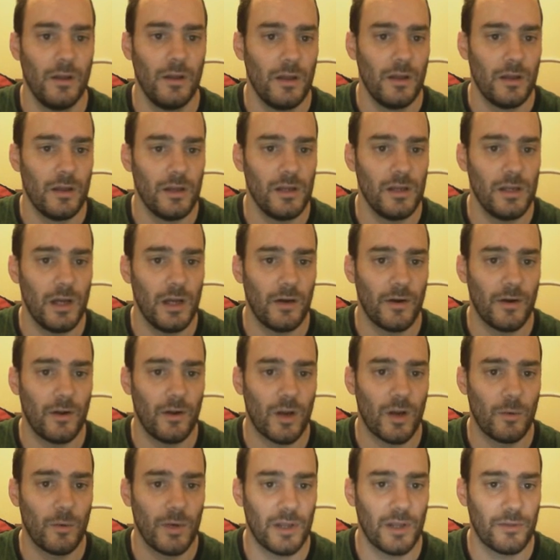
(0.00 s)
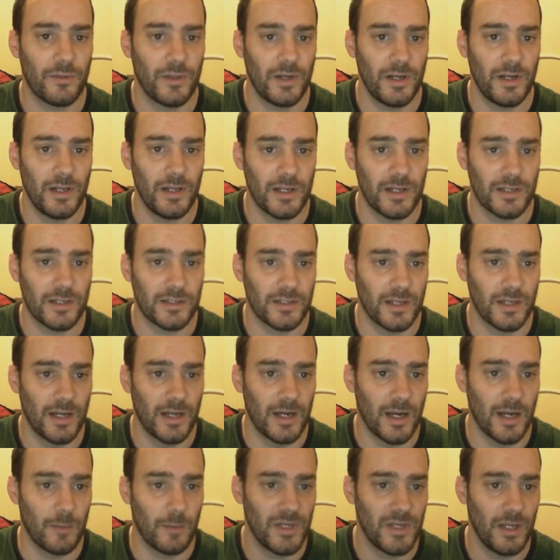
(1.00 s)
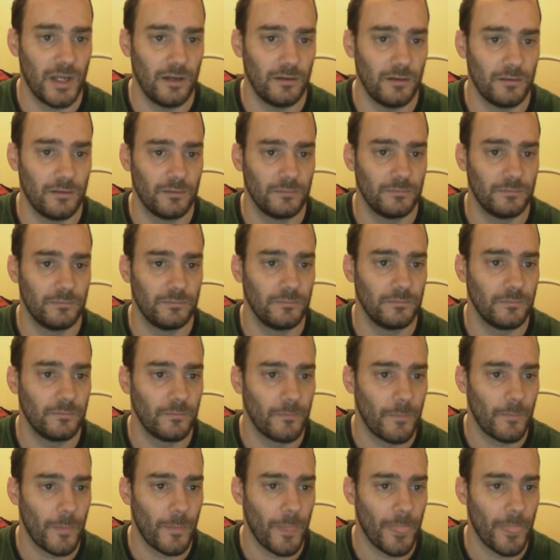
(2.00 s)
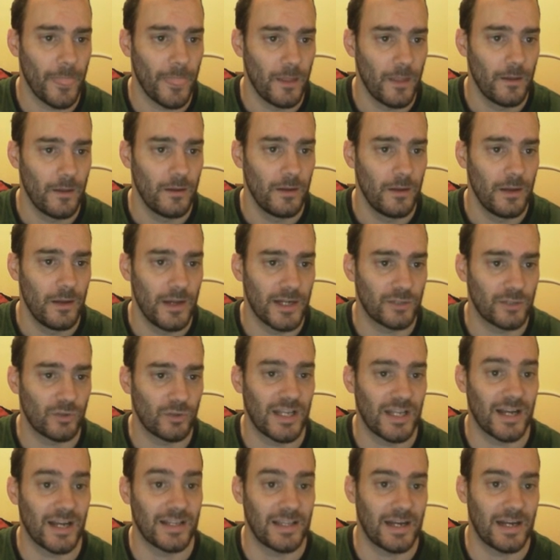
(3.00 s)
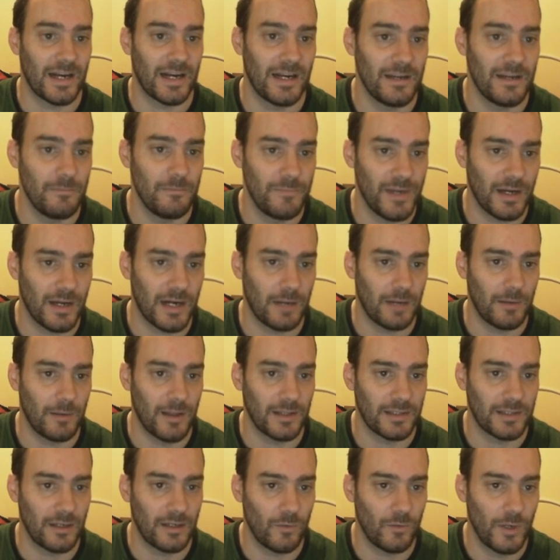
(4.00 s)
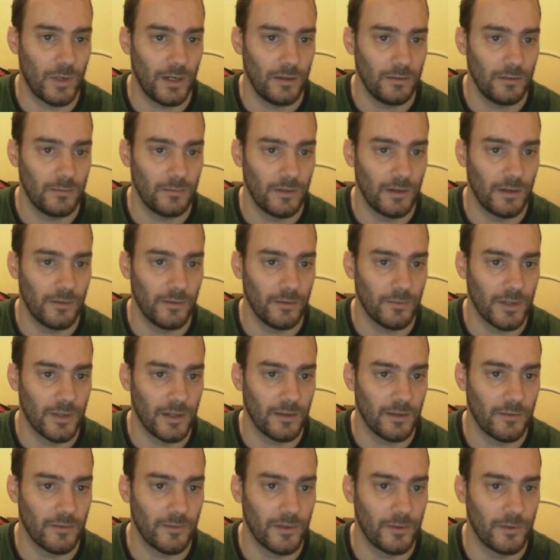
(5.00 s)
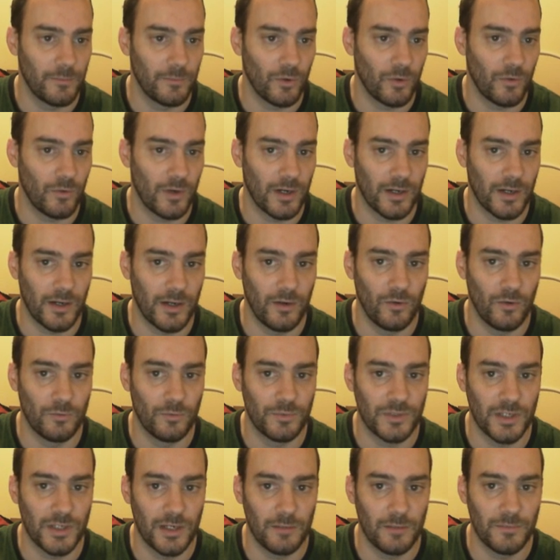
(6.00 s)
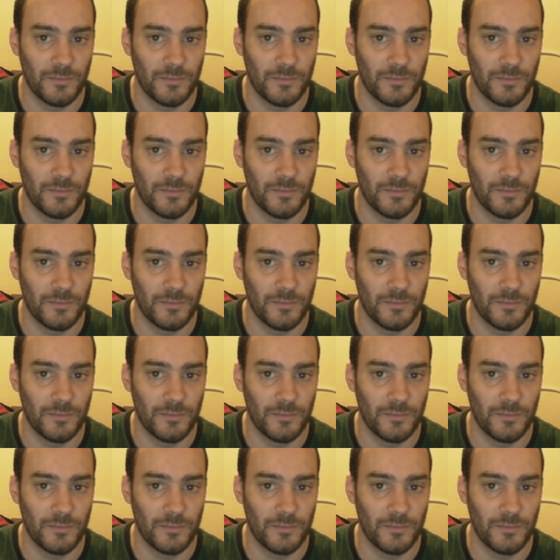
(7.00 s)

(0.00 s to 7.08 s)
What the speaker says: I've just recorded. It's recorded clean directly into the PC mic in, or you can use any interface for better quality.